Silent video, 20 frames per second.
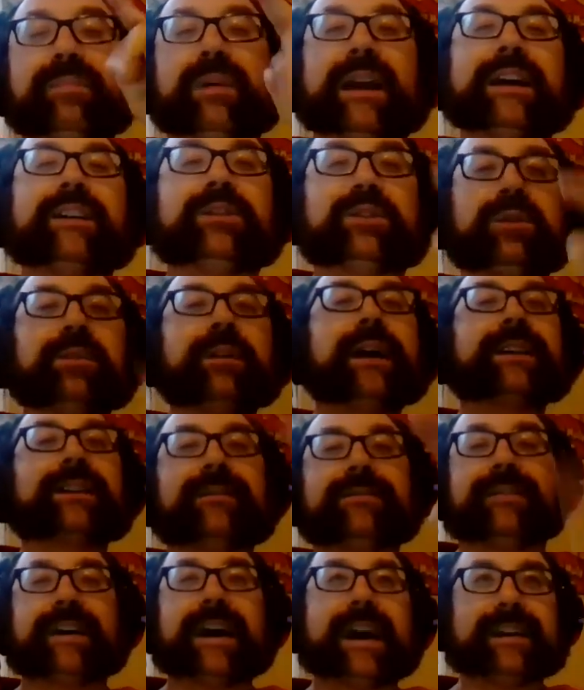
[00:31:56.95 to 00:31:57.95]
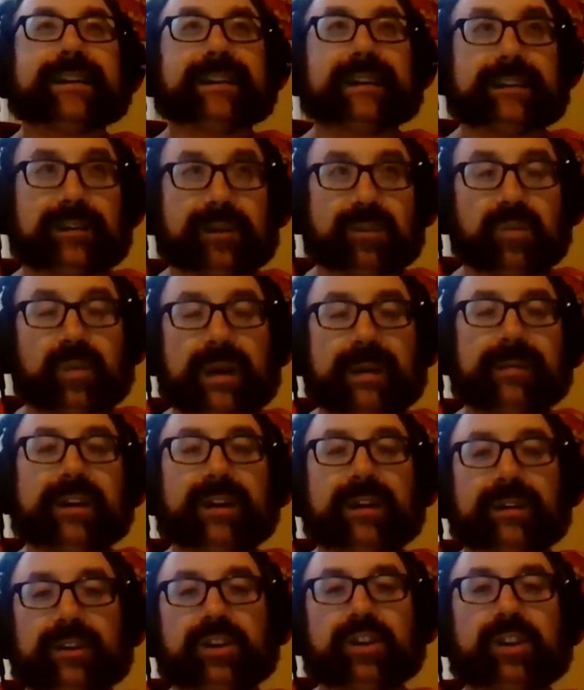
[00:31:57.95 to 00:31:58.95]
But I do like the fact that the women
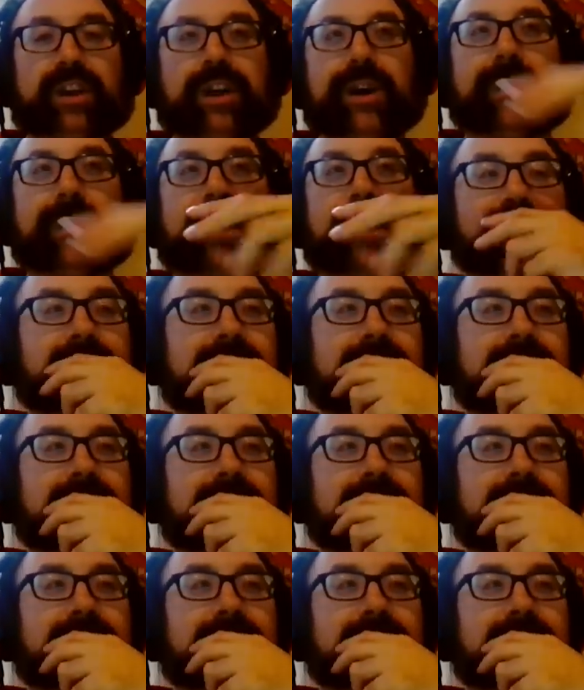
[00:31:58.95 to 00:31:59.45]
on the show are